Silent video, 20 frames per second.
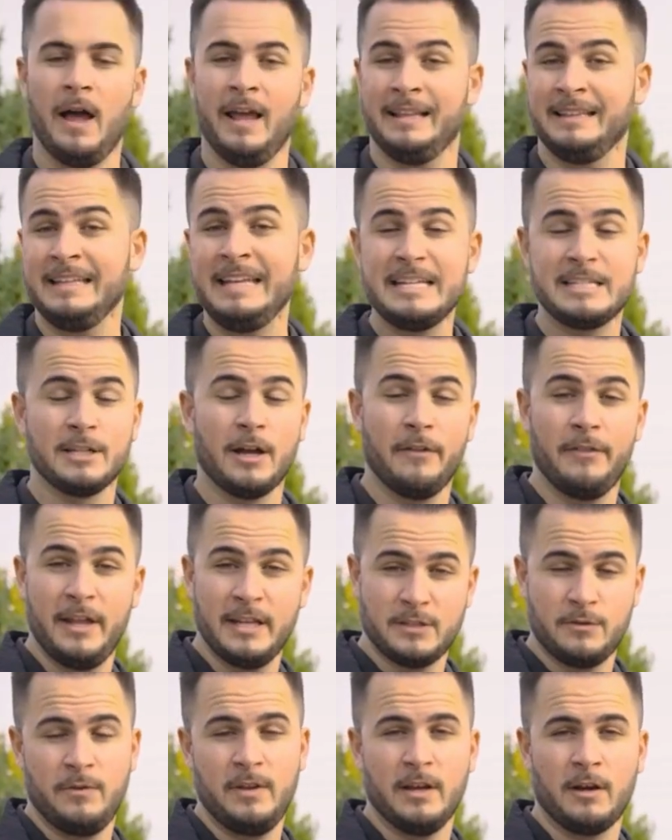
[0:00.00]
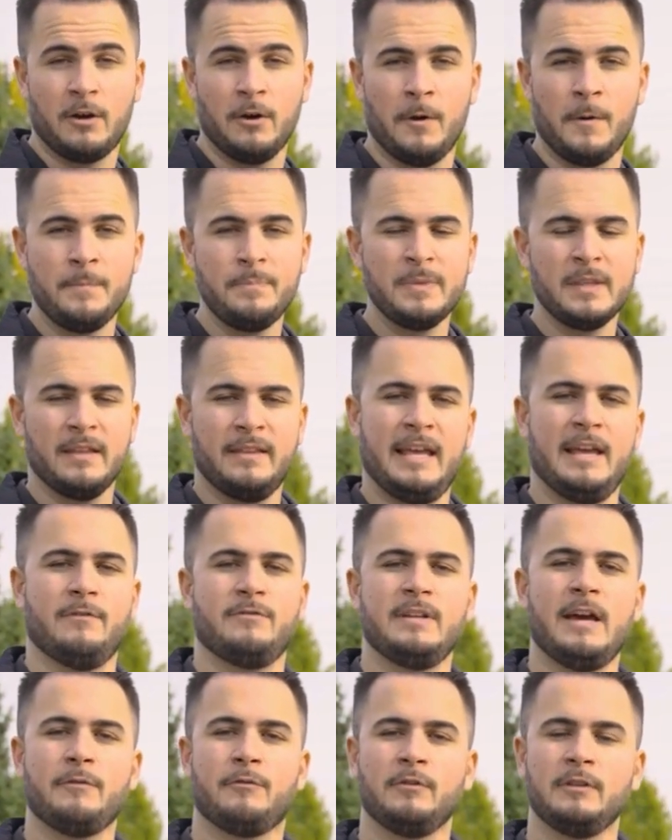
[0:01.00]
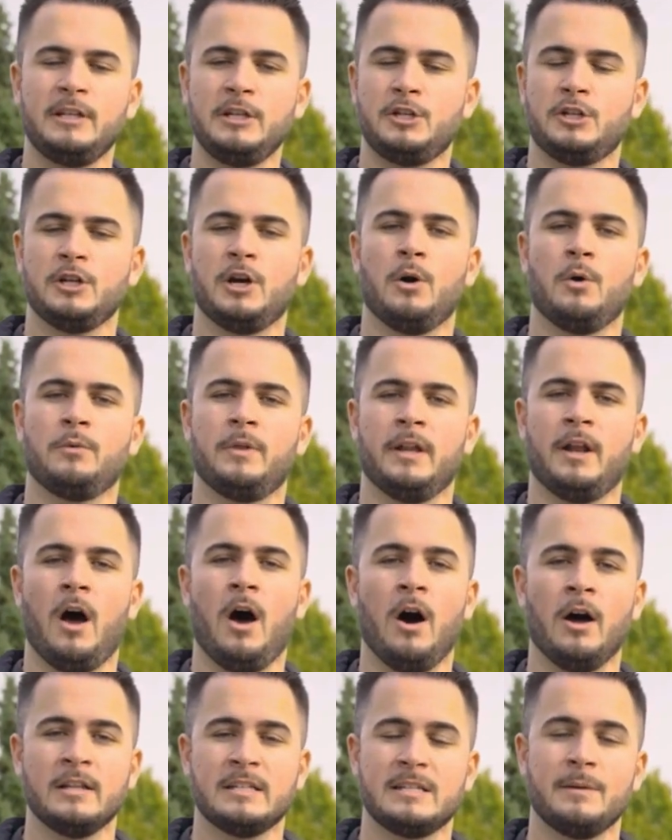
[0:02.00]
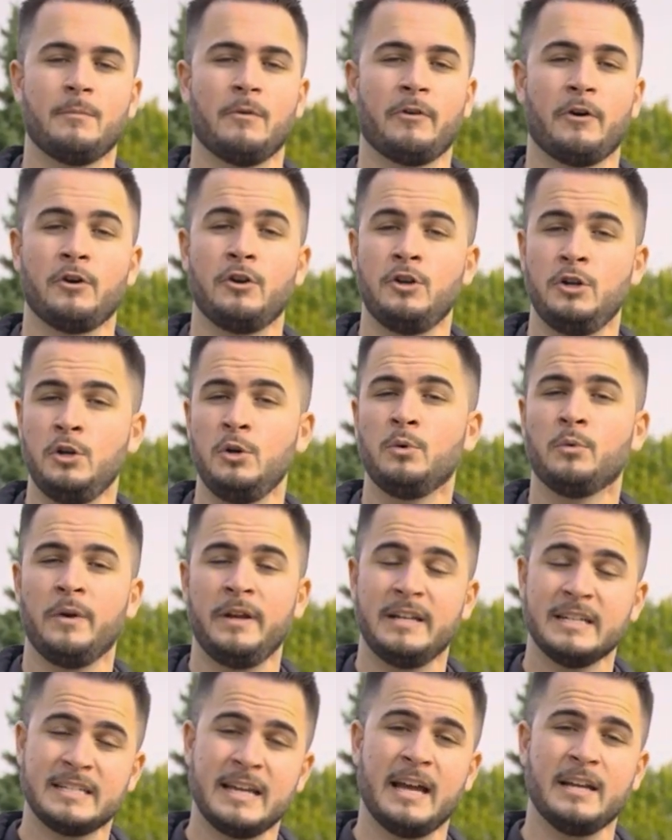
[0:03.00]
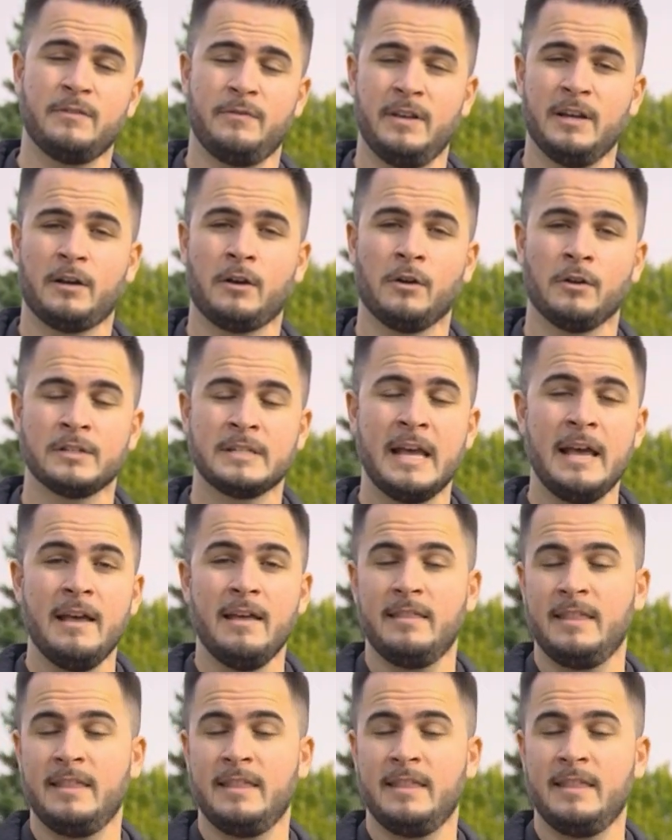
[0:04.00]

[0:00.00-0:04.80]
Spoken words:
at least on this vehicle, they have definitely showed that on some of our new redesigned vehicles,